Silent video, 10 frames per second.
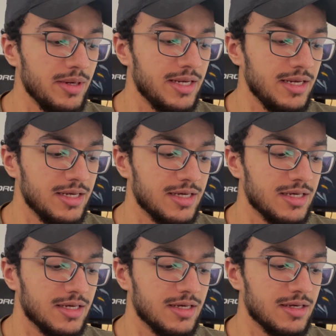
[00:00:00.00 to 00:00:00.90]
me,
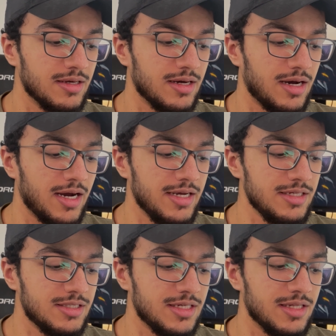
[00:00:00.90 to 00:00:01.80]
I
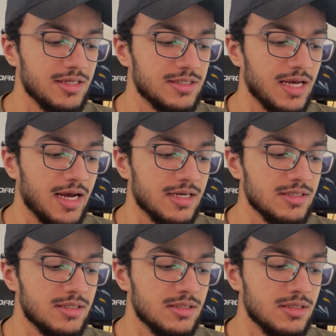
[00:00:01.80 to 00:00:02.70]
see this
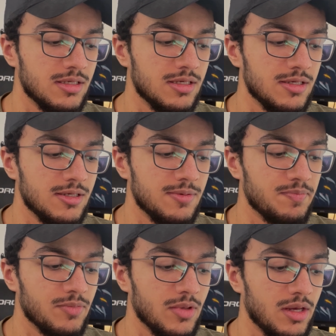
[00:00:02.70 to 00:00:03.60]
as
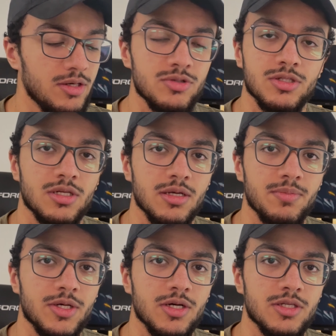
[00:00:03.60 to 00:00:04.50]
interesting
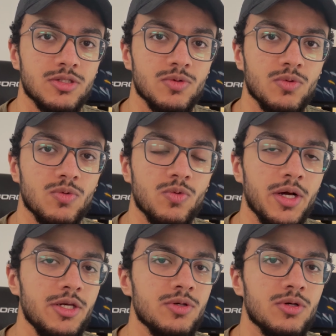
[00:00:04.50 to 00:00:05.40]
because
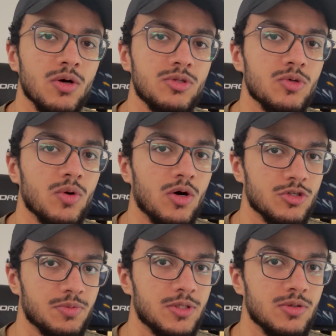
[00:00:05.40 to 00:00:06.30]
when you go to a
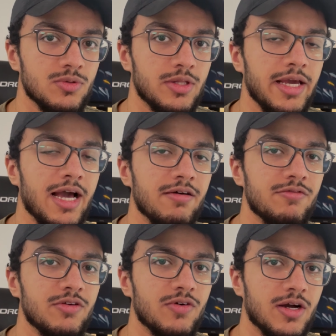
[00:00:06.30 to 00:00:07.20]
hospital, they have
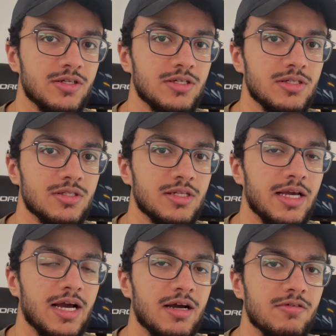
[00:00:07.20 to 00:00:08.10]
devices, they
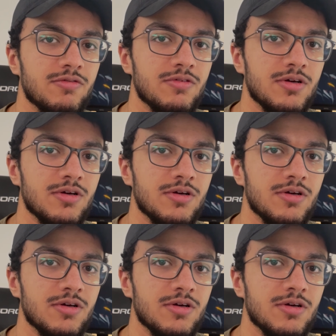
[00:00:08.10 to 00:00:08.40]
have